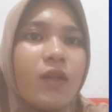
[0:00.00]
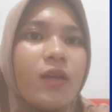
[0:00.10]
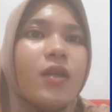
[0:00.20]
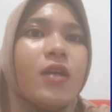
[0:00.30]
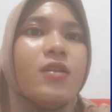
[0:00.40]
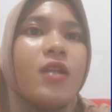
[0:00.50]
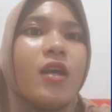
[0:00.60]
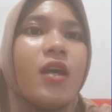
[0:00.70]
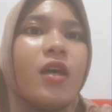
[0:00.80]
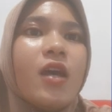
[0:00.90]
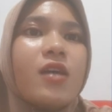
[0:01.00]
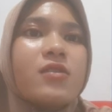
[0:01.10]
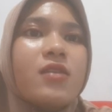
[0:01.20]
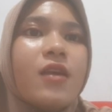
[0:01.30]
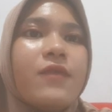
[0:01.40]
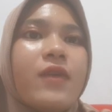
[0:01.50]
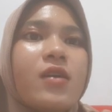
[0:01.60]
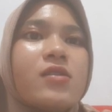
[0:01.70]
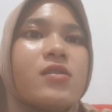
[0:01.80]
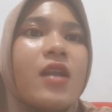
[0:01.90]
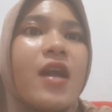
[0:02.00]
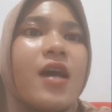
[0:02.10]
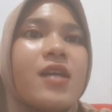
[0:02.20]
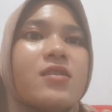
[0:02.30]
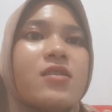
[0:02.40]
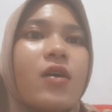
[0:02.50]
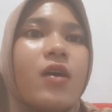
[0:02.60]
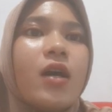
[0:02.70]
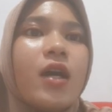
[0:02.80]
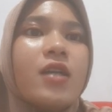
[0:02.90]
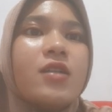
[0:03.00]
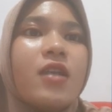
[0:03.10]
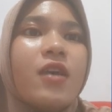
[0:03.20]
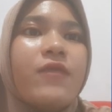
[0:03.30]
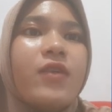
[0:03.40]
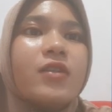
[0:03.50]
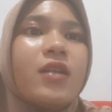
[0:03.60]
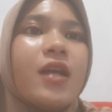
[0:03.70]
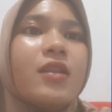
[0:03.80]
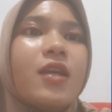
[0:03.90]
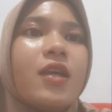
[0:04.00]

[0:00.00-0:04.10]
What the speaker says: Then the extract sludge and the filtrate.